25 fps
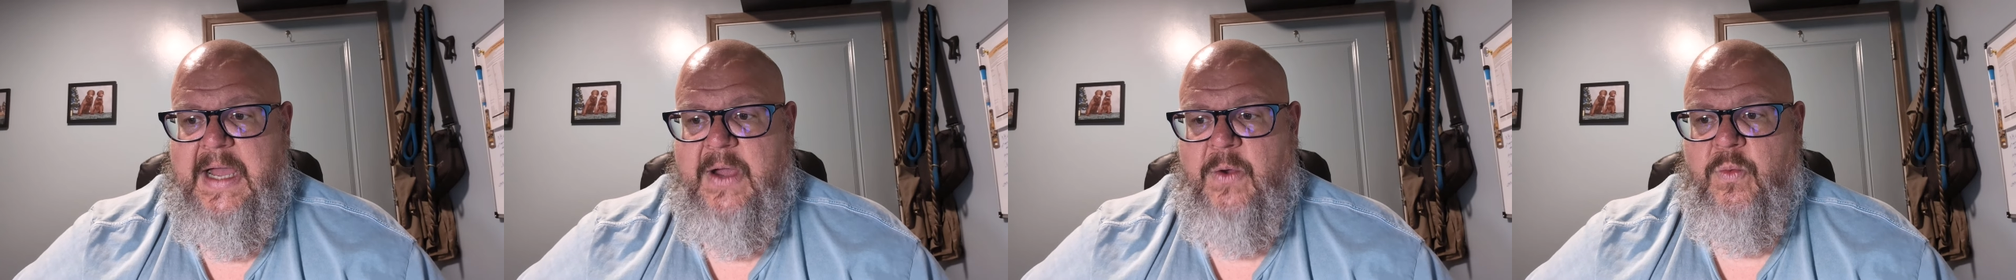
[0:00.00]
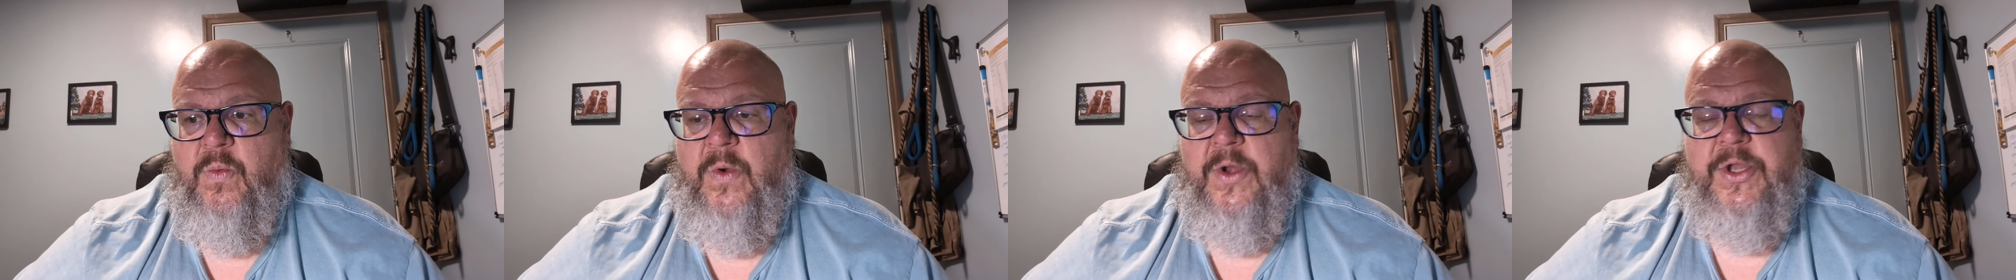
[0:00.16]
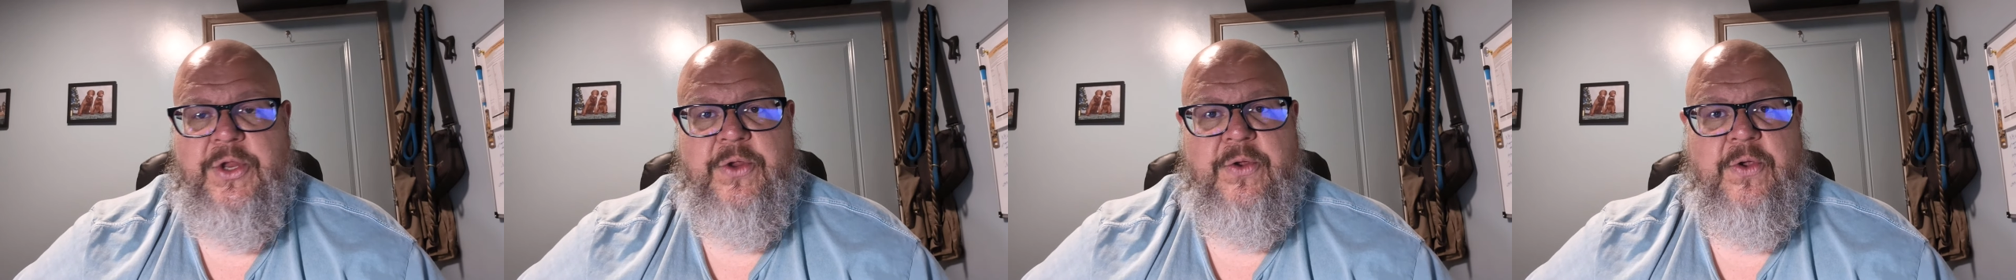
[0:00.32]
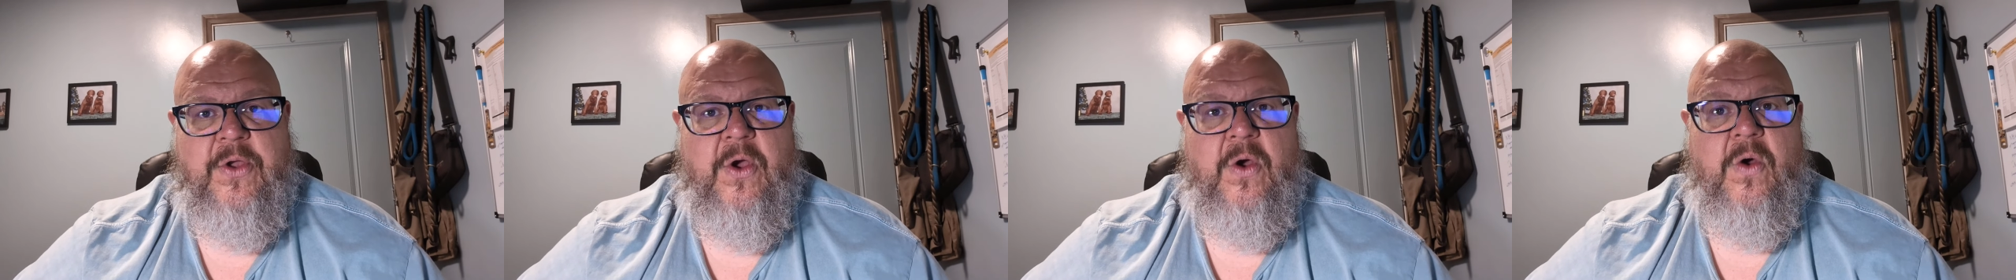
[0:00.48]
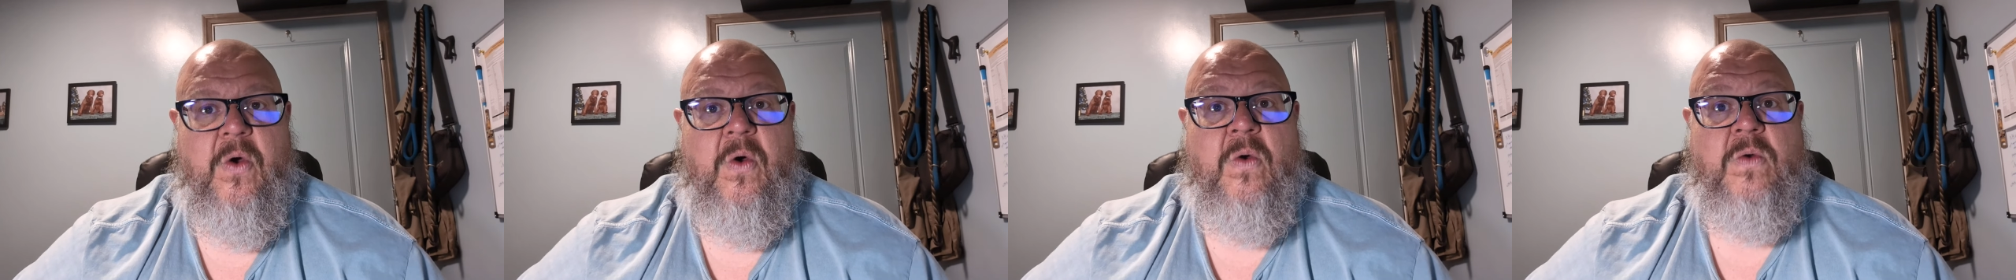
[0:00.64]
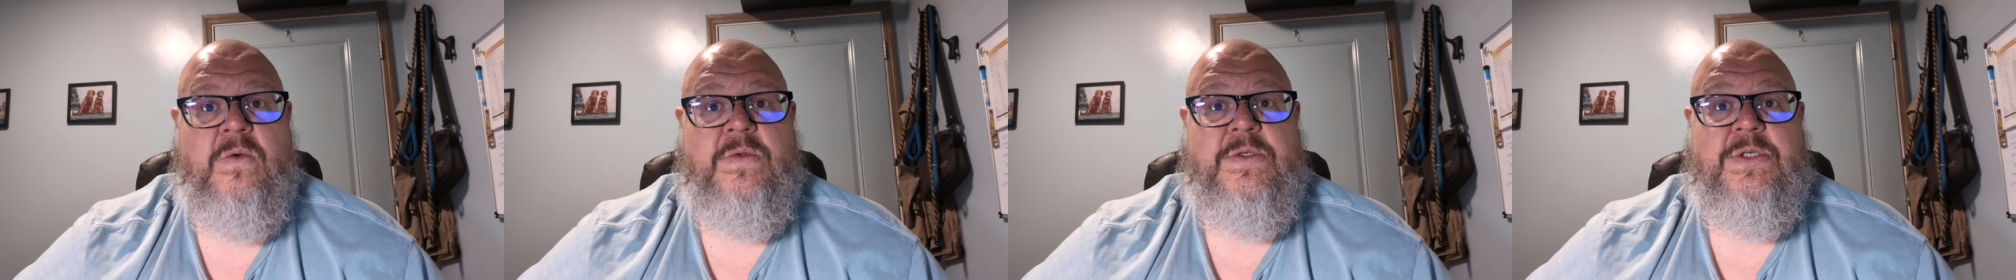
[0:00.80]
when you
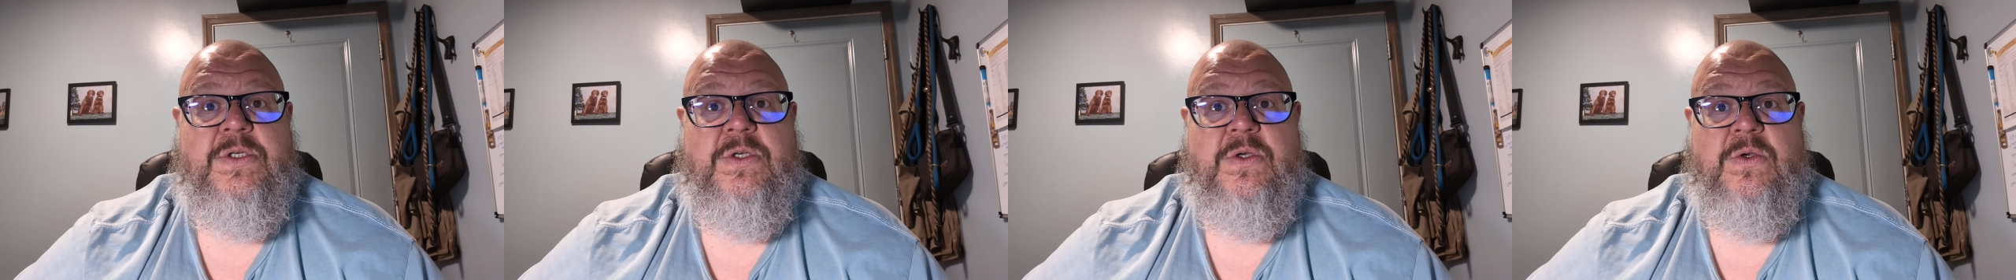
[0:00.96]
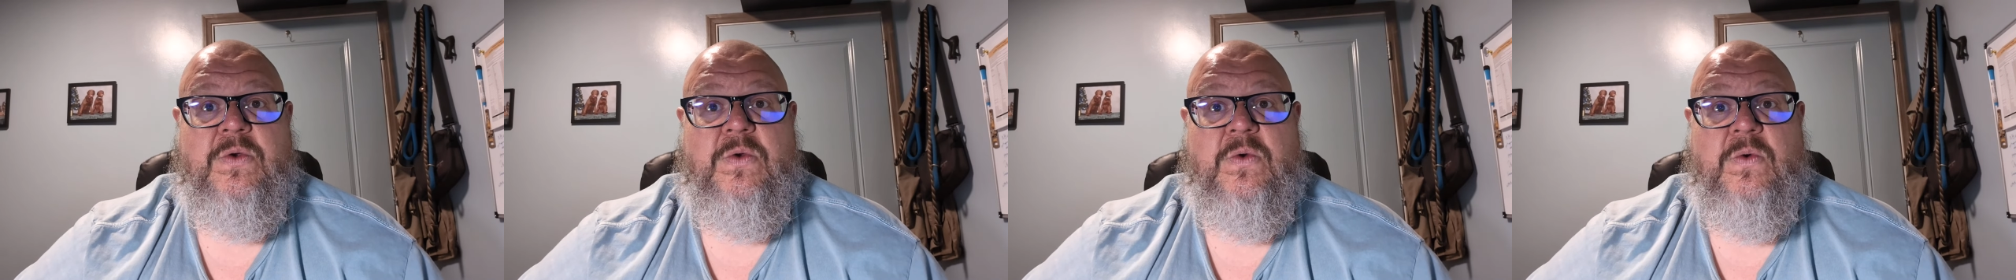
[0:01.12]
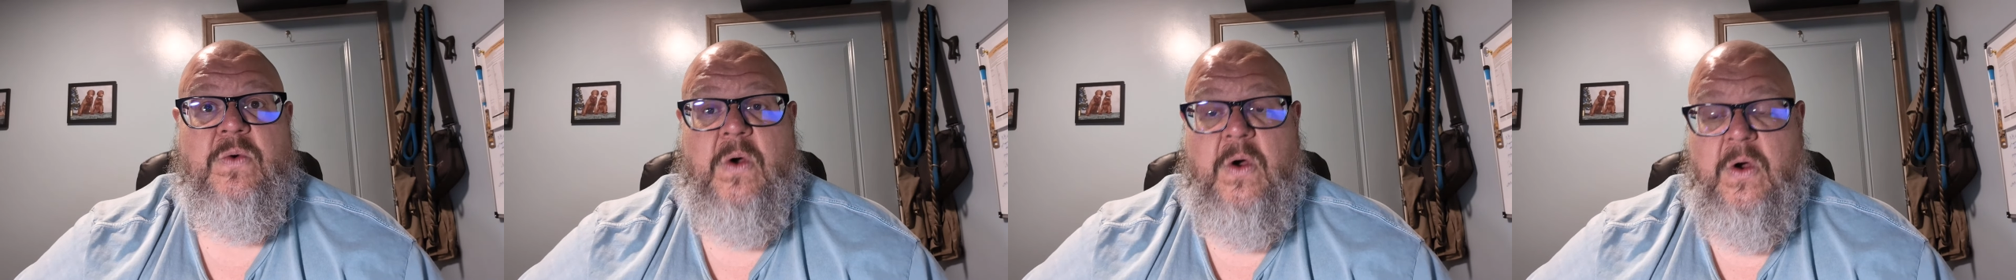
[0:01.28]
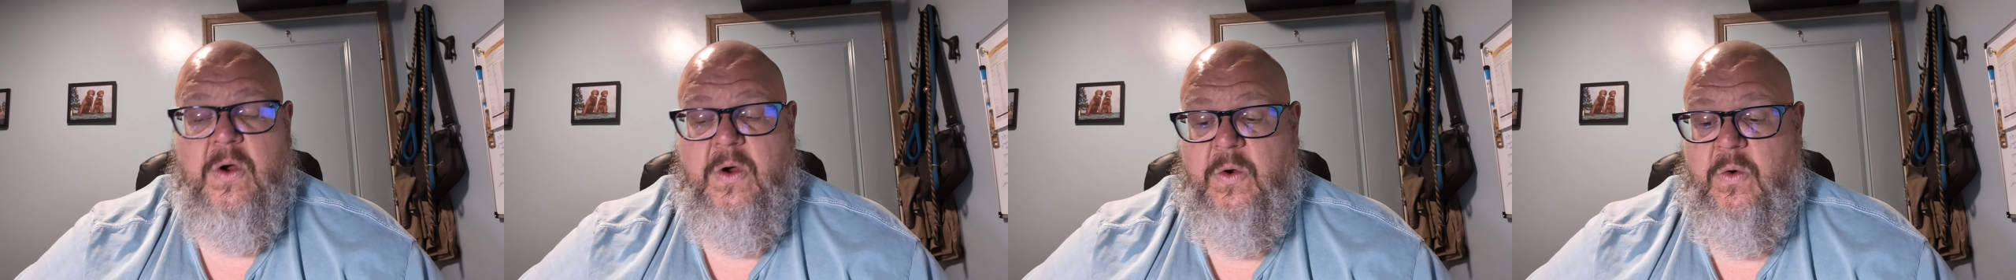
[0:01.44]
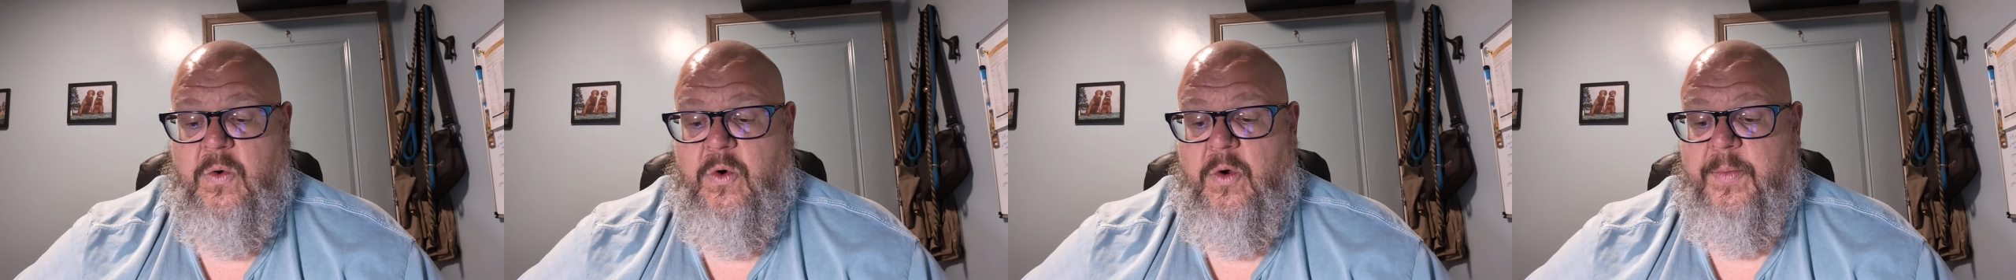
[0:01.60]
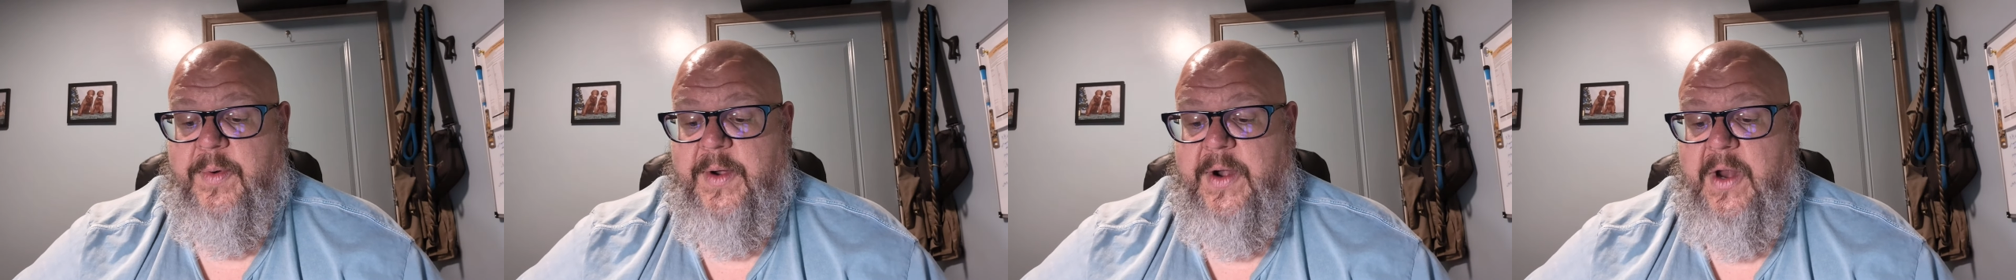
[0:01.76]
go to our
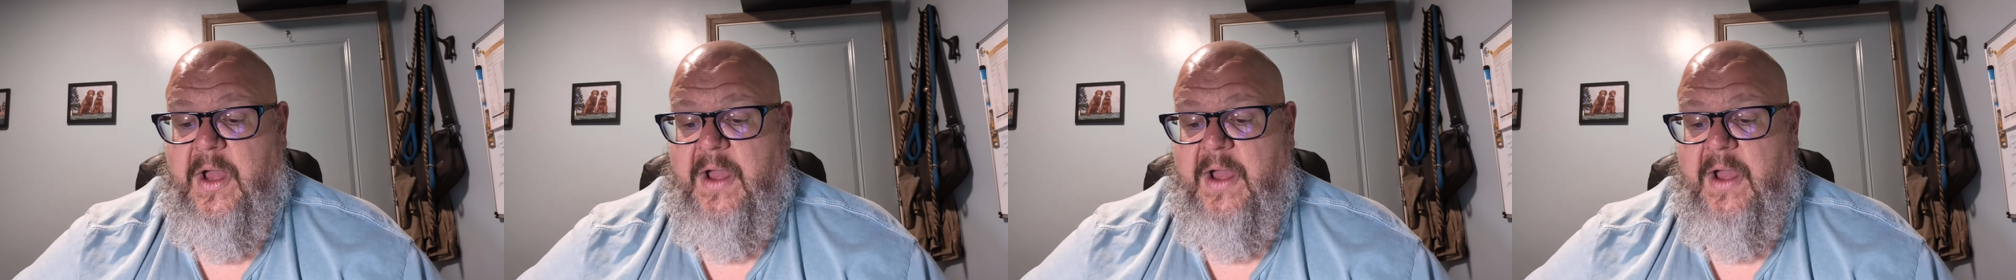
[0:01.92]
corporate